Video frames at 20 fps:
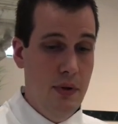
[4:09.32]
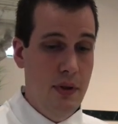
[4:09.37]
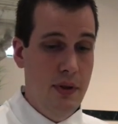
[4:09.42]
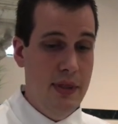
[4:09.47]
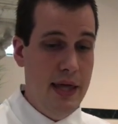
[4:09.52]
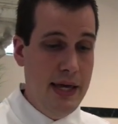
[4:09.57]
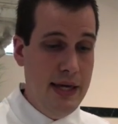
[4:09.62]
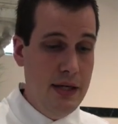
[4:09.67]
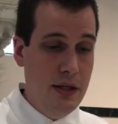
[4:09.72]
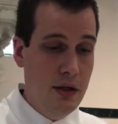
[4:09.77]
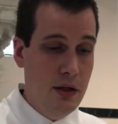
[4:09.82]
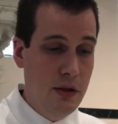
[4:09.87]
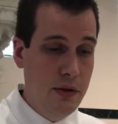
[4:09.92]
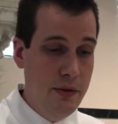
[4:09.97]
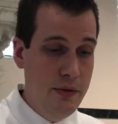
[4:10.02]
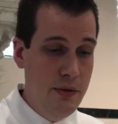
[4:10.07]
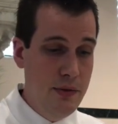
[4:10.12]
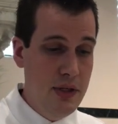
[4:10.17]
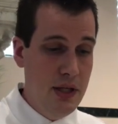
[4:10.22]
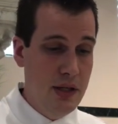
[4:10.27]
They
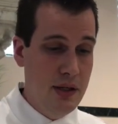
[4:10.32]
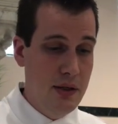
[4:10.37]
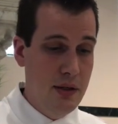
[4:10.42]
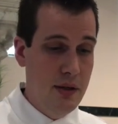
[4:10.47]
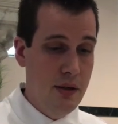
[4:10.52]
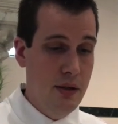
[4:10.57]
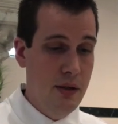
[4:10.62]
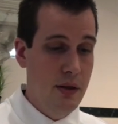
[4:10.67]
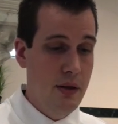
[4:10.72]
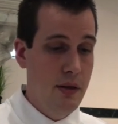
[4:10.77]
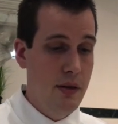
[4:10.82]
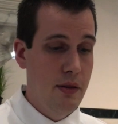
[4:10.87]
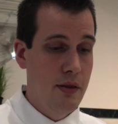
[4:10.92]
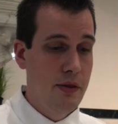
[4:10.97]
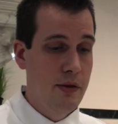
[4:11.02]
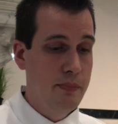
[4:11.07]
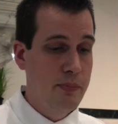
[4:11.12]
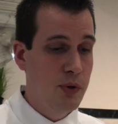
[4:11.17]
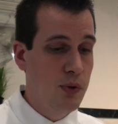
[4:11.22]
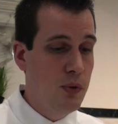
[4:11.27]
included
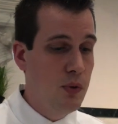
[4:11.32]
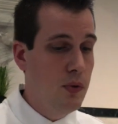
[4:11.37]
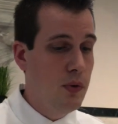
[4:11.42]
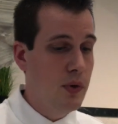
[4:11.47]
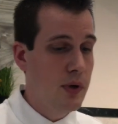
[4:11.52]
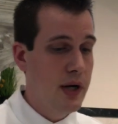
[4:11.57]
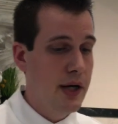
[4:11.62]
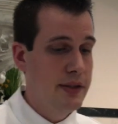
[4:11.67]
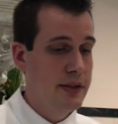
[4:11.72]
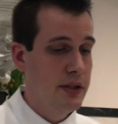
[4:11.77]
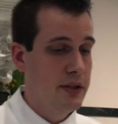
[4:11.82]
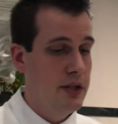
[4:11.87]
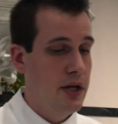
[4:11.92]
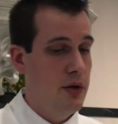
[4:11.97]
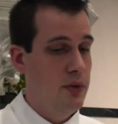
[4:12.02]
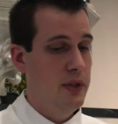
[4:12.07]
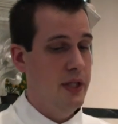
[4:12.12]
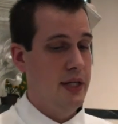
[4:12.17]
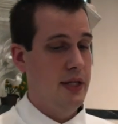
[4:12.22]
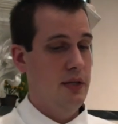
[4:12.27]
the poor and the
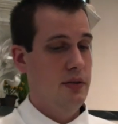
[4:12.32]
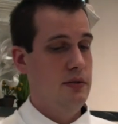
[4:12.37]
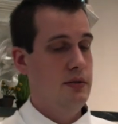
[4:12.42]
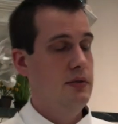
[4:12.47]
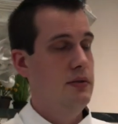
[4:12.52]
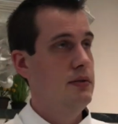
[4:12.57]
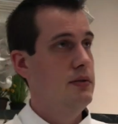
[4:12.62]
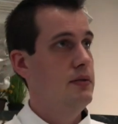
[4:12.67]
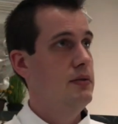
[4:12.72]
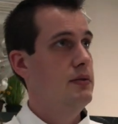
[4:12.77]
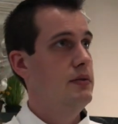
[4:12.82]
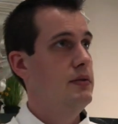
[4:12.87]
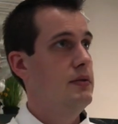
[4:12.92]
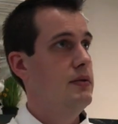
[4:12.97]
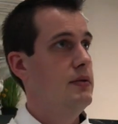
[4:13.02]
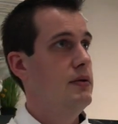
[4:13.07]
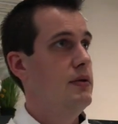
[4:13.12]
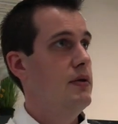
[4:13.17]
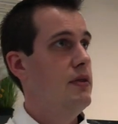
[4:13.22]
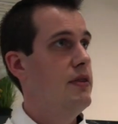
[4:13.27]
lowly,
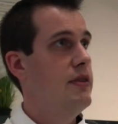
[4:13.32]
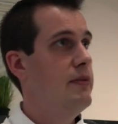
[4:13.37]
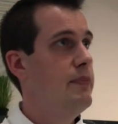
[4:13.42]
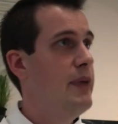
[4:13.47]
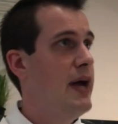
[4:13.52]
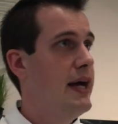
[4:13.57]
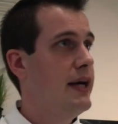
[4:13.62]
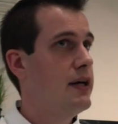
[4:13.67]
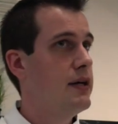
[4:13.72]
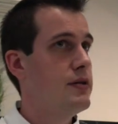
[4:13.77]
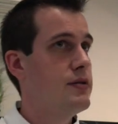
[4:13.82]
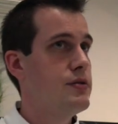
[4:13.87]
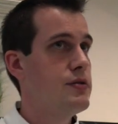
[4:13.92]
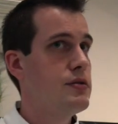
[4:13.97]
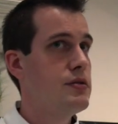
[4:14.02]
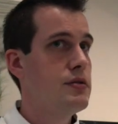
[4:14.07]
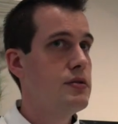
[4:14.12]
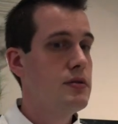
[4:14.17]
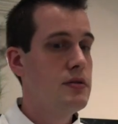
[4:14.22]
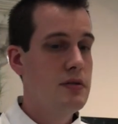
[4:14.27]
the
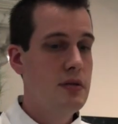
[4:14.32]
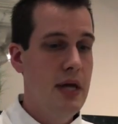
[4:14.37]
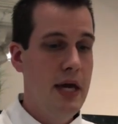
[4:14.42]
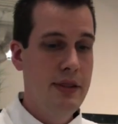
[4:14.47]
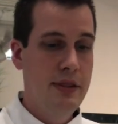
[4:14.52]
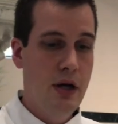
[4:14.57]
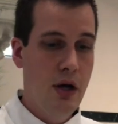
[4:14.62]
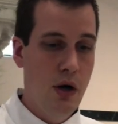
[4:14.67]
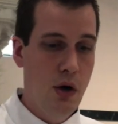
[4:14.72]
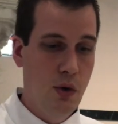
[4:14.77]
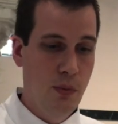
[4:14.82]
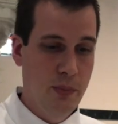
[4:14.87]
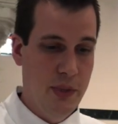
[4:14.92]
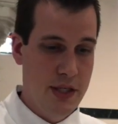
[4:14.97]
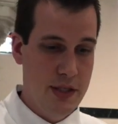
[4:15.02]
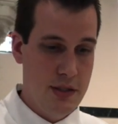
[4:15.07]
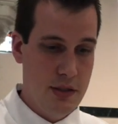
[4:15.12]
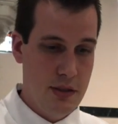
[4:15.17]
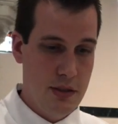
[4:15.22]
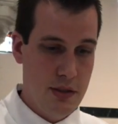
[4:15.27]
beggars and the
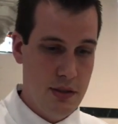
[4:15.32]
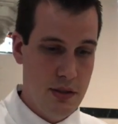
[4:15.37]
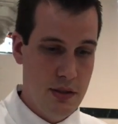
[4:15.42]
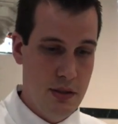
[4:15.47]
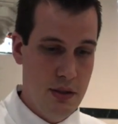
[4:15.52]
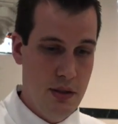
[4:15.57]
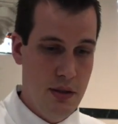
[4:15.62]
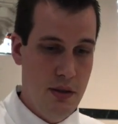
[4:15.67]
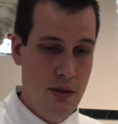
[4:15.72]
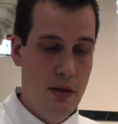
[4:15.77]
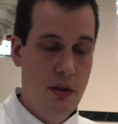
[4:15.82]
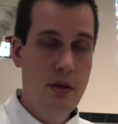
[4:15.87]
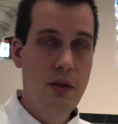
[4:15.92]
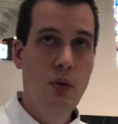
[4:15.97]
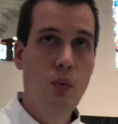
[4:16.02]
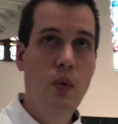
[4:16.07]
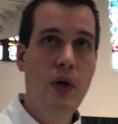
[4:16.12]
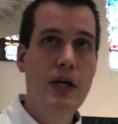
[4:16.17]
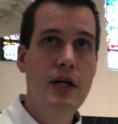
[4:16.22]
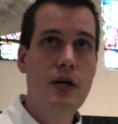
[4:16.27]
homeless, the
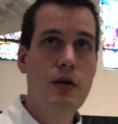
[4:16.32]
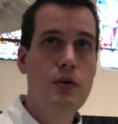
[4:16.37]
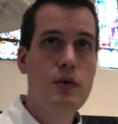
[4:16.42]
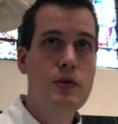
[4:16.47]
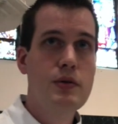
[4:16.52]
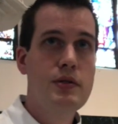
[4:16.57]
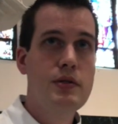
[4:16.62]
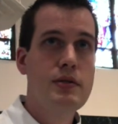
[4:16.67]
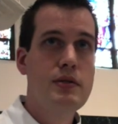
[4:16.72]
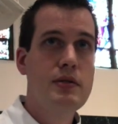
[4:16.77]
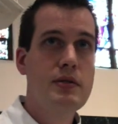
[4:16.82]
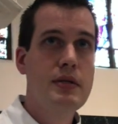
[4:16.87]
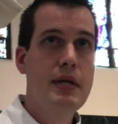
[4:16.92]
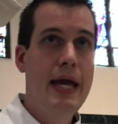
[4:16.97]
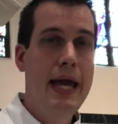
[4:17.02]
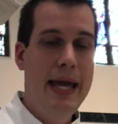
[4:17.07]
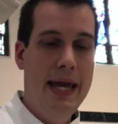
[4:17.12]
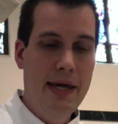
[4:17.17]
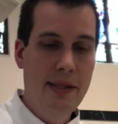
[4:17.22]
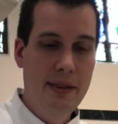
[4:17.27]
widows
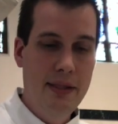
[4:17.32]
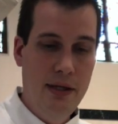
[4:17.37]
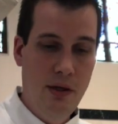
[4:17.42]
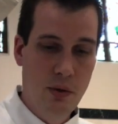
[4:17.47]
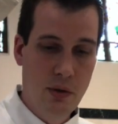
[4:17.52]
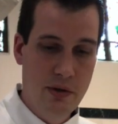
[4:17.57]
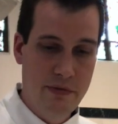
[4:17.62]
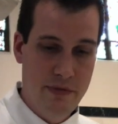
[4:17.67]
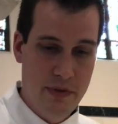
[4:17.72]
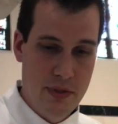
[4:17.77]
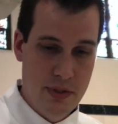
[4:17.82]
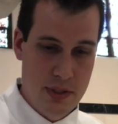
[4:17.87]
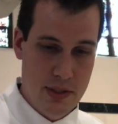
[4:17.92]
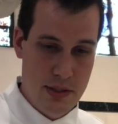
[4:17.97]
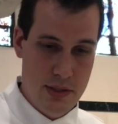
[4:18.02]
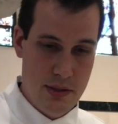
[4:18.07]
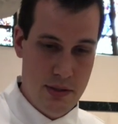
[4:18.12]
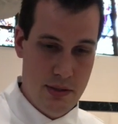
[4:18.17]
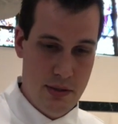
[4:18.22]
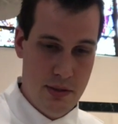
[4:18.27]
and the
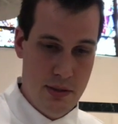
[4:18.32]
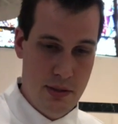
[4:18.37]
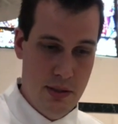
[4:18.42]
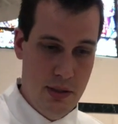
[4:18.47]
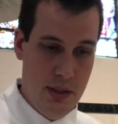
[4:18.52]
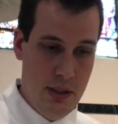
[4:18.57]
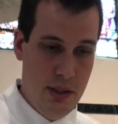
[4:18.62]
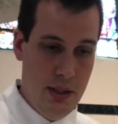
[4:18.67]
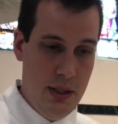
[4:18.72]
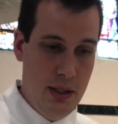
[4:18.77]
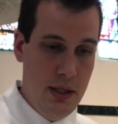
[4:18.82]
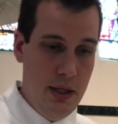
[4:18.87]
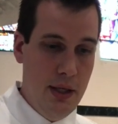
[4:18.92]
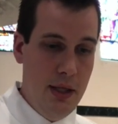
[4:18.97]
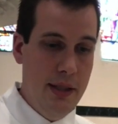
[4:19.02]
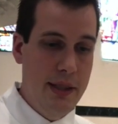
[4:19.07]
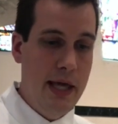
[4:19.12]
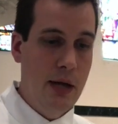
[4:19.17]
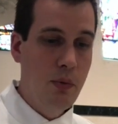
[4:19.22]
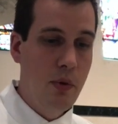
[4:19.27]
orphans.
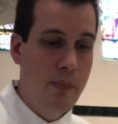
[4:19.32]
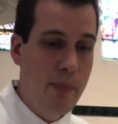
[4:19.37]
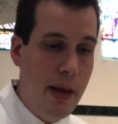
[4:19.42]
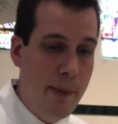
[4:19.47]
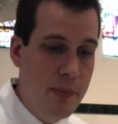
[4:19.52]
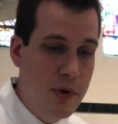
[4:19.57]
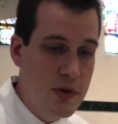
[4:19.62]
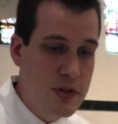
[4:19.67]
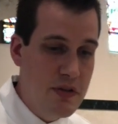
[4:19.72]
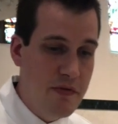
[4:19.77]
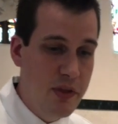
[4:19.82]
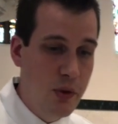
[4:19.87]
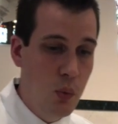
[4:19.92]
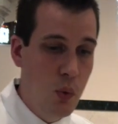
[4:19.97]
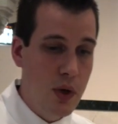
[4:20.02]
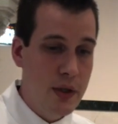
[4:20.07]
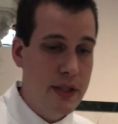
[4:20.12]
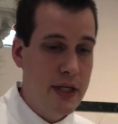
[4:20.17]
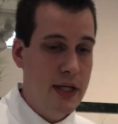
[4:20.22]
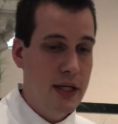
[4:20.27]
They were members of the
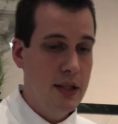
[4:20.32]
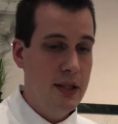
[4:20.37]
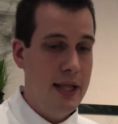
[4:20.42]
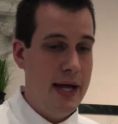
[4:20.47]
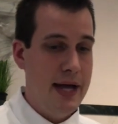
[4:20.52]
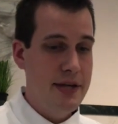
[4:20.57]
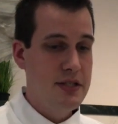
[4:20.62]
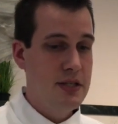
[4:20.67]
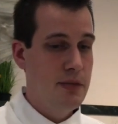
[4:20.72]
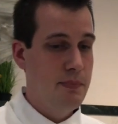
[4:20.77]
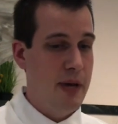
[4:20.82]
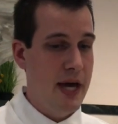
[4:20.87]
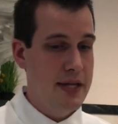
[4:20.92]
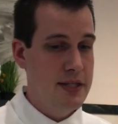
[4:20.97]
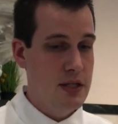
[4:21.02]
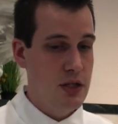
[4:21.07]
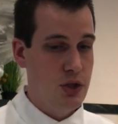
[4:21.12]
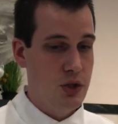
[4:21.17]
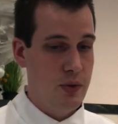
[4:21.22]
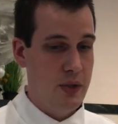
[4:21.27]
working class and
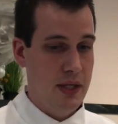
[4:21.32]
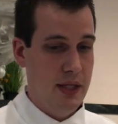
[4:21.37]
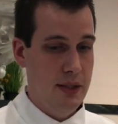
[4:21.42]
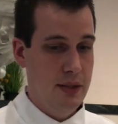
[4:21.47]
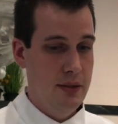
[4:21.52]
peasantry,